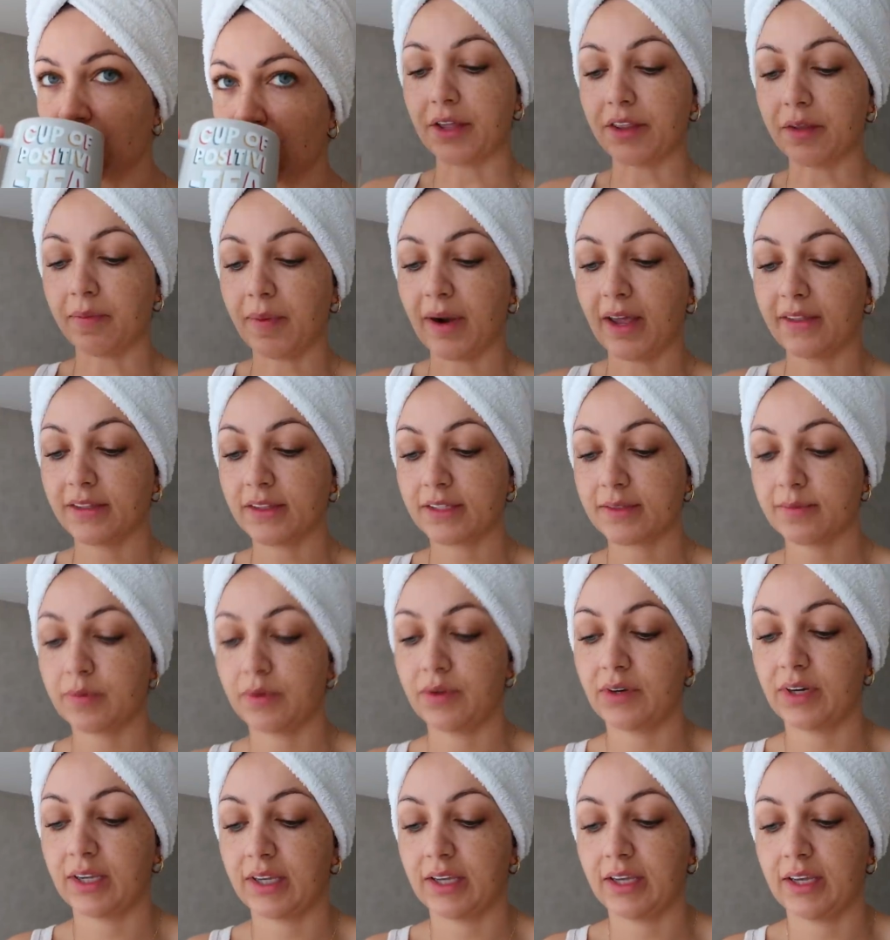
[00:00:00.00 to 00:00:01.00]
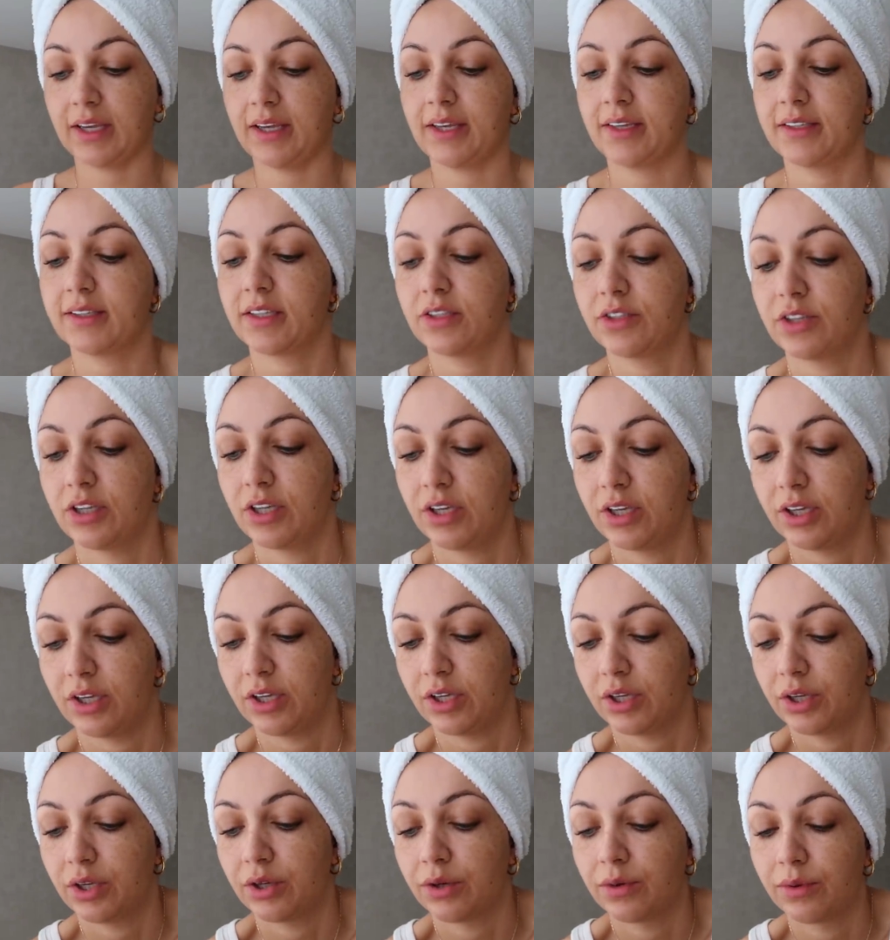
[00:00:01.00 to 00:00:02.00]
But the plan this morning is
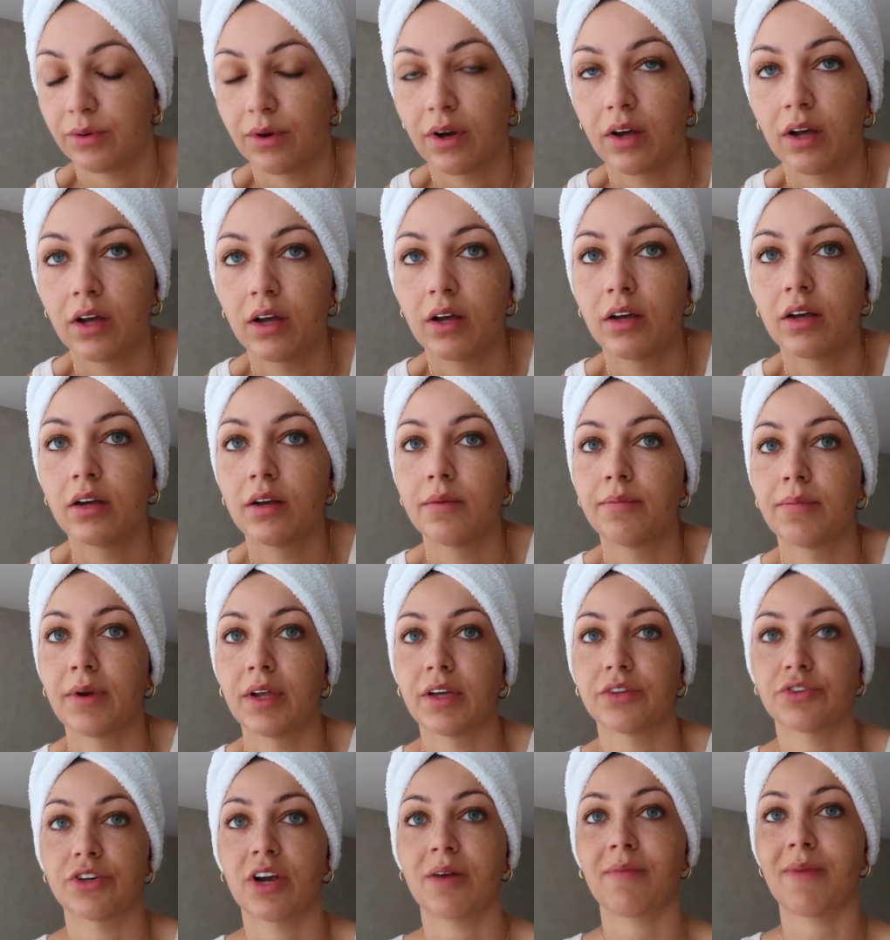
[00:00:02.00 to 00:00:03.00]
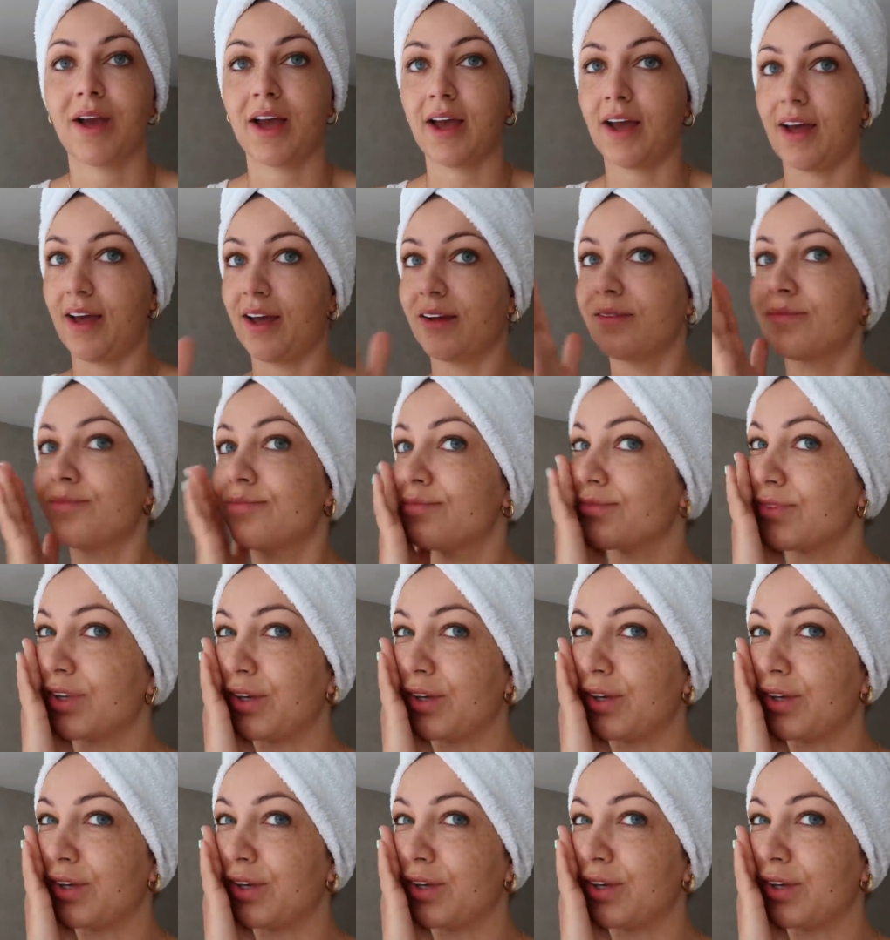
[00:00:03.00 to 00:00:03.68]
to blow dry my hair.